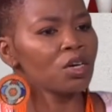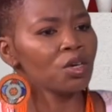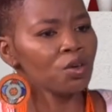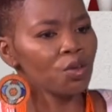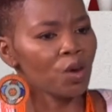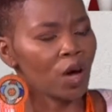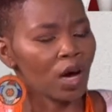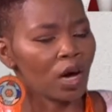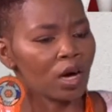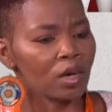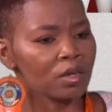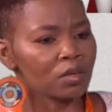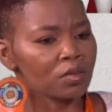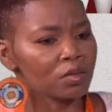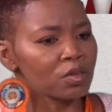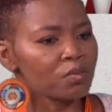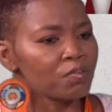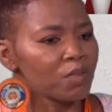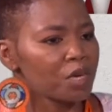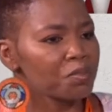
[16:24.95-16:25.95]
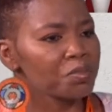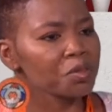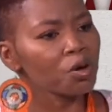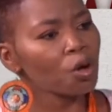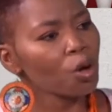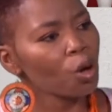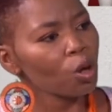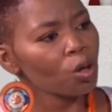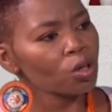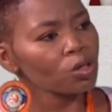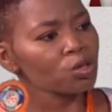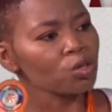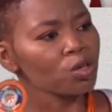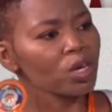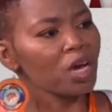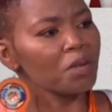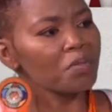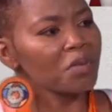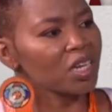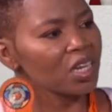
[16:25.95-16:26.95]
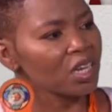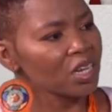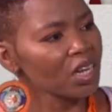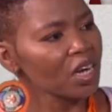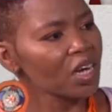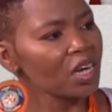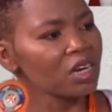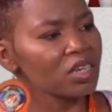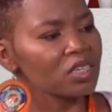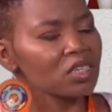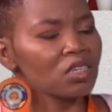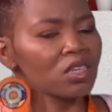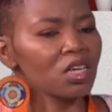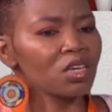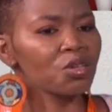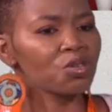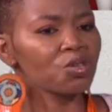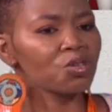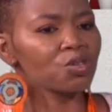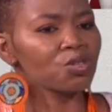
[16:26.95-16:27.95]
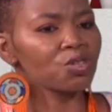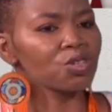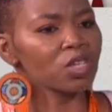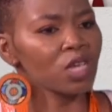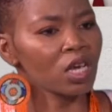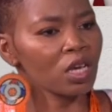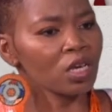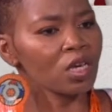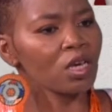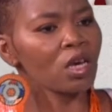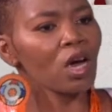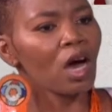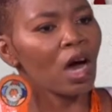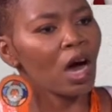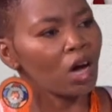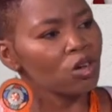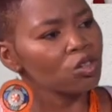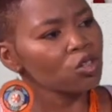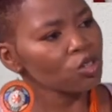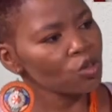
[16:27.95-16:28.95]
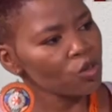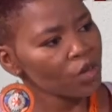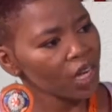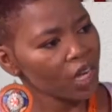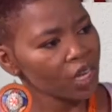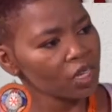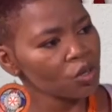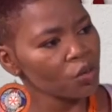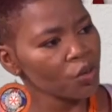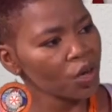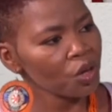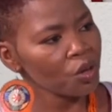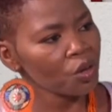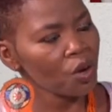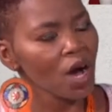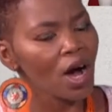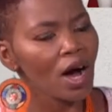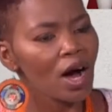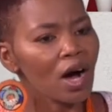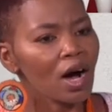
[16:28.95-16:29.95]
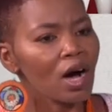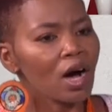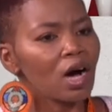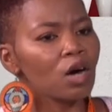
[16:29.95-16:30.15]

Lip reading: you are maybe called to come and encourage the youth to say, how do you get where you are?